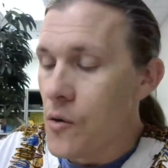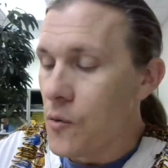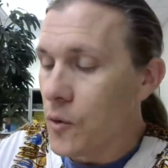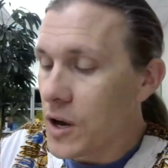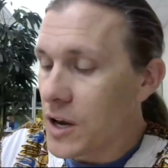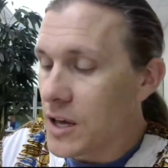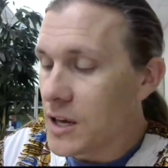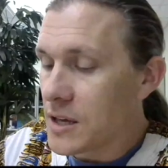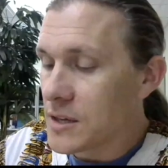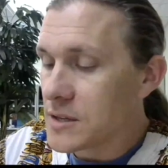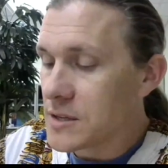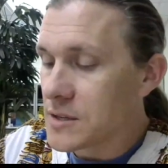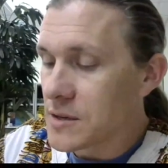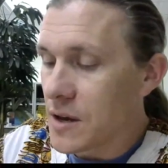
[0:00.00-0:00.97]

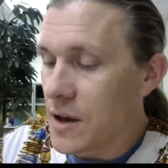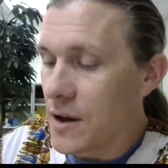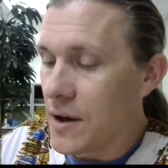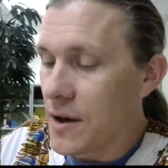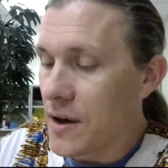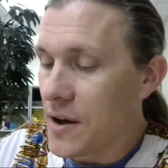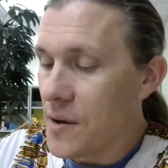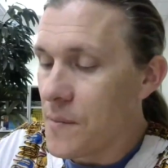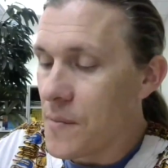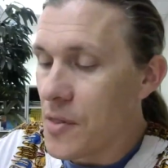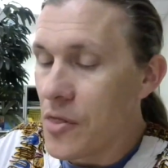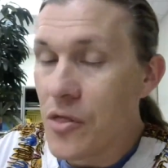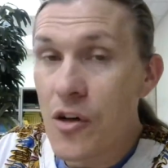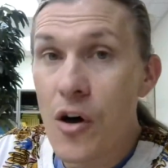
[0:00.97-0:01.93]
readings.
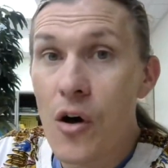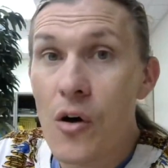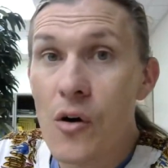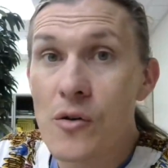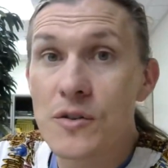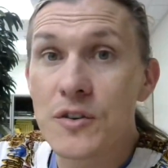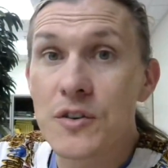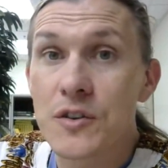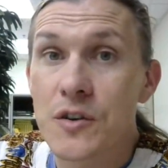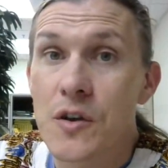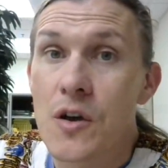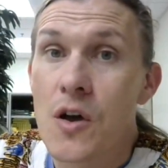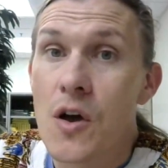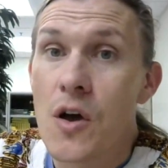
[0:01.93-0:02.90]
Those,